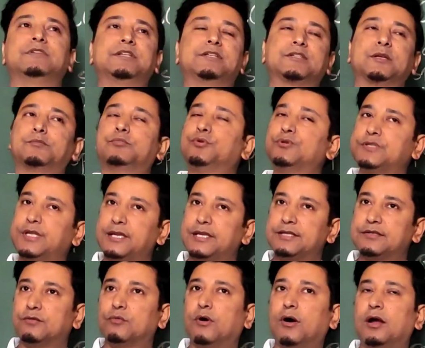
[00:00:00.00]
Suppose there is a
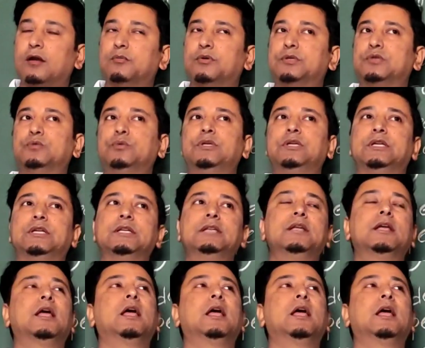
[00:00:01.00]
war between